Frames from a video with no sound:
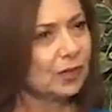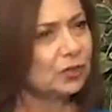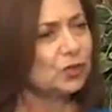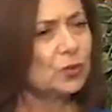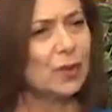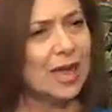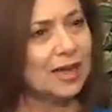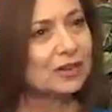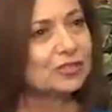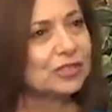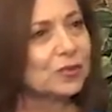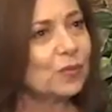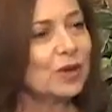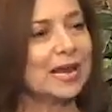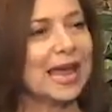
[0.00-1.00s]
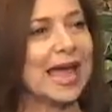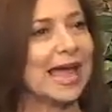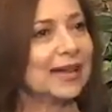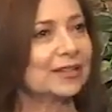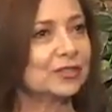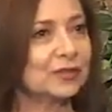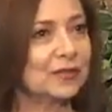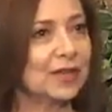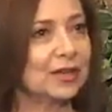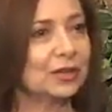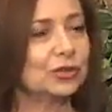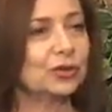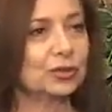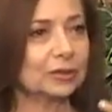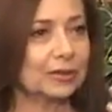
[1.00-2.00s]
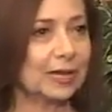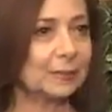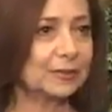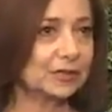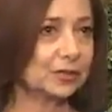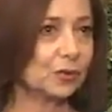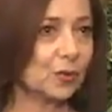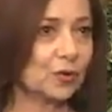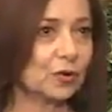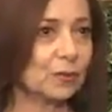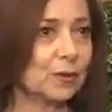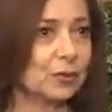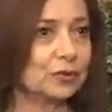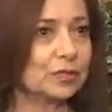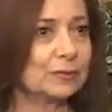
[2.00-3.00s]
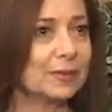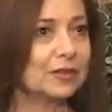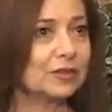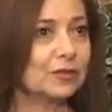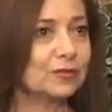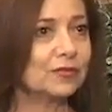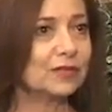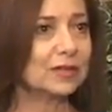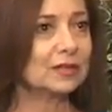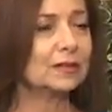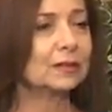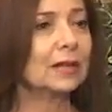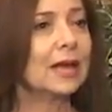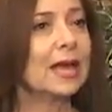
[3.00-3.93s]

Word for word: you actually want to activate your leptin hormone to make you feel